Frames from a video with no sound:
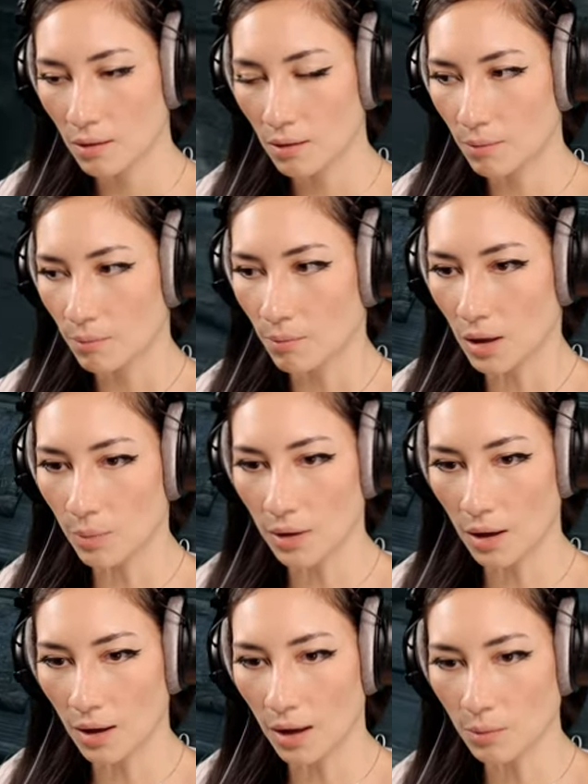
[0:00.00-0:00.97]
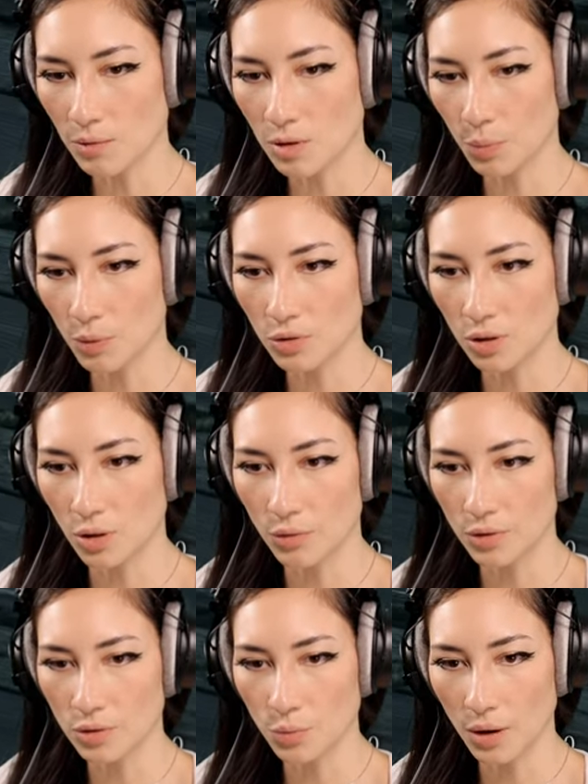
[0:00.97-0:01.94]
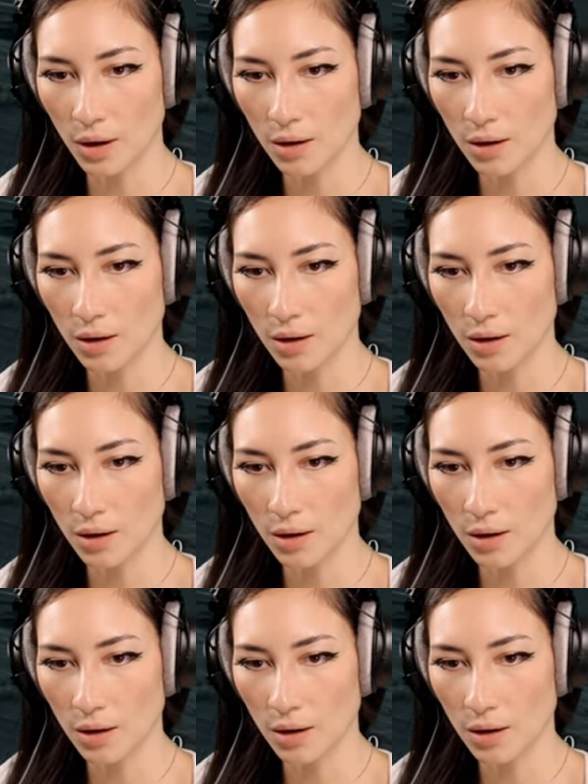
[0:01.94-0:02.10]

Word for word: maybe I am supposed to go this way.